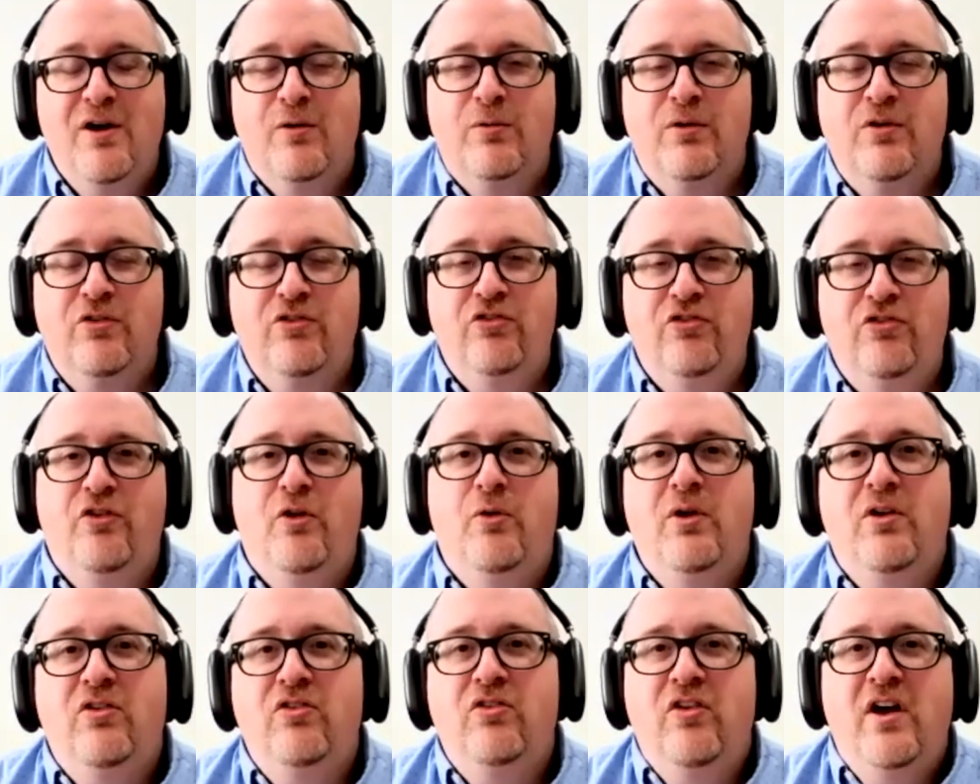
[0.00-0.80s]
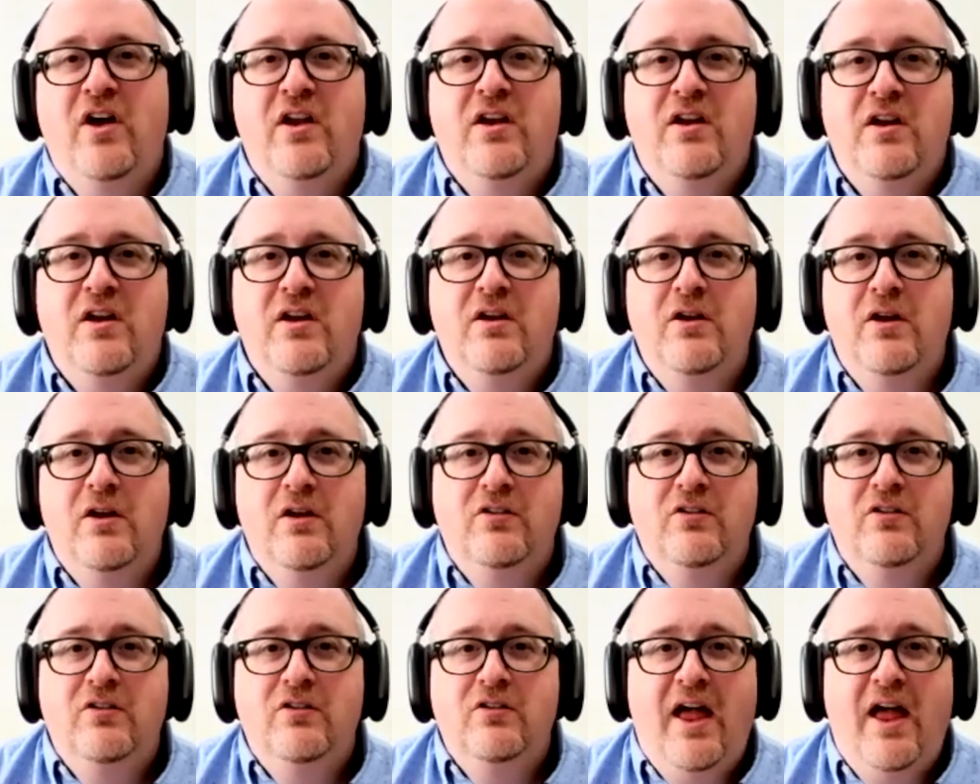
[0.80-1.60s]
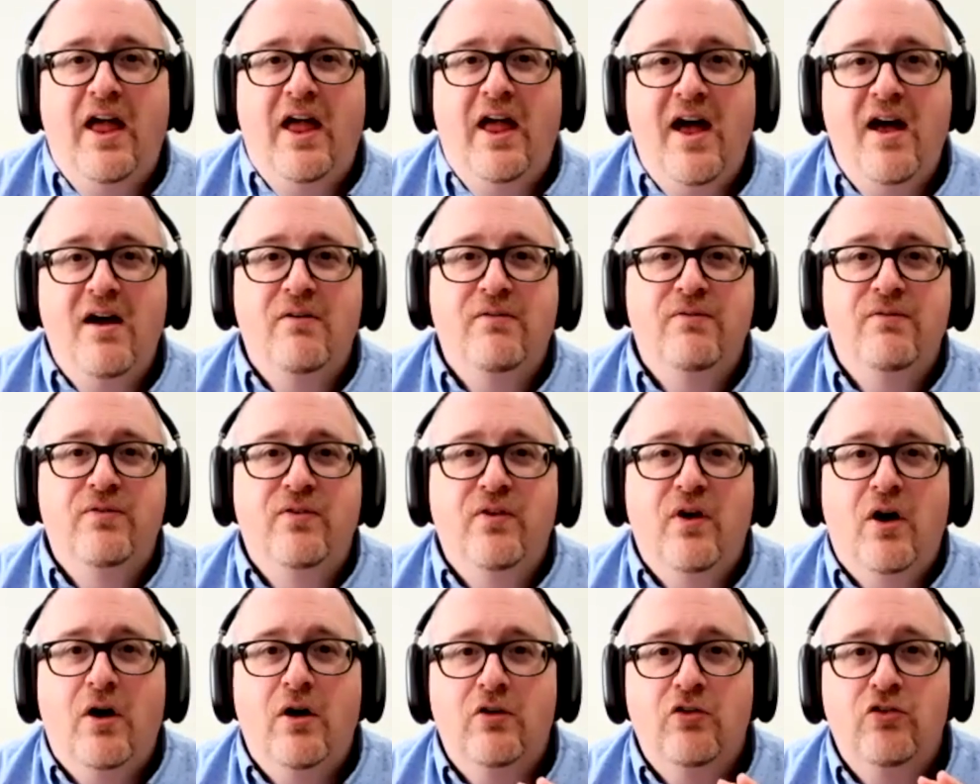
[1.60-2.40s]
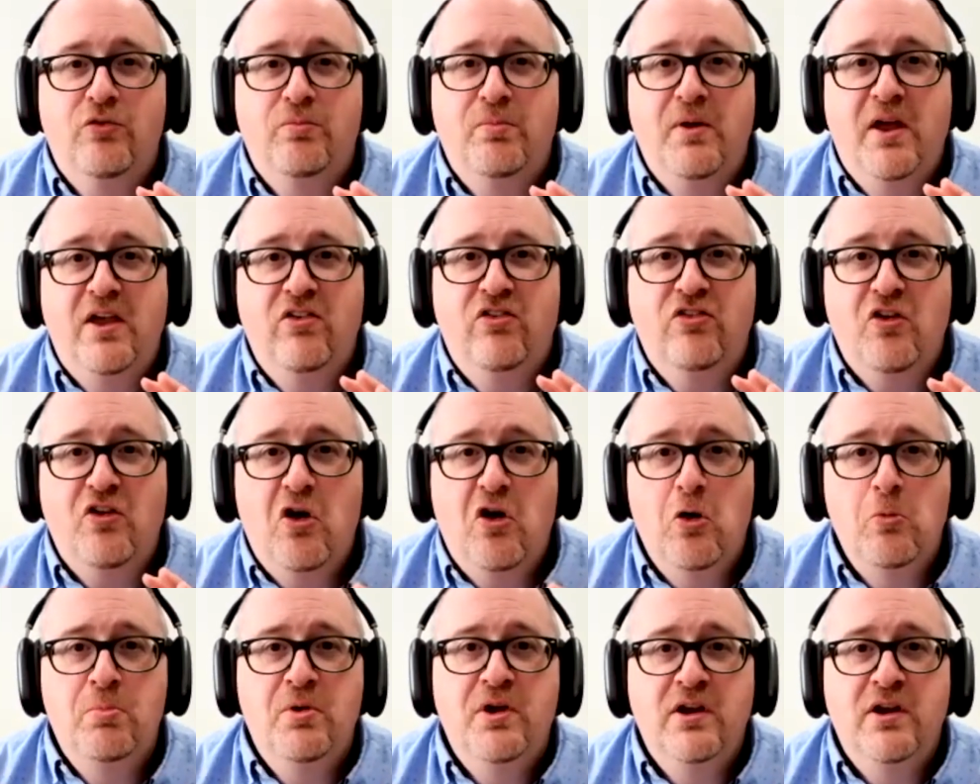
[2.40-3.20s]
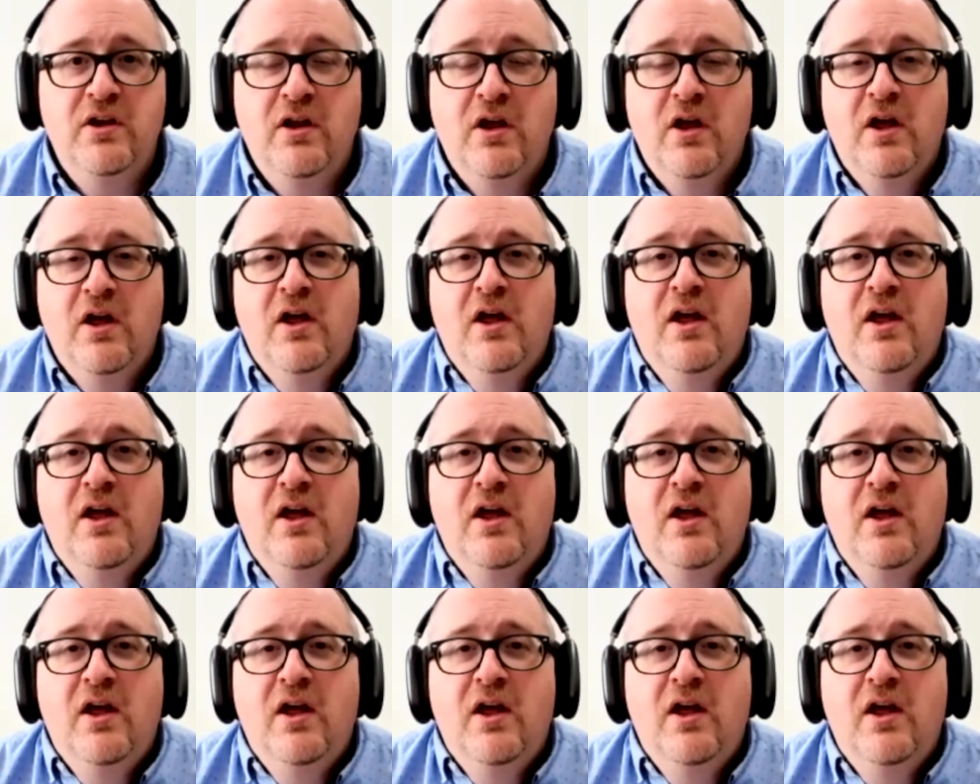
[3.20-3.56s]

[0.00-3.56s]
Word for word: We're so excited to have our space open,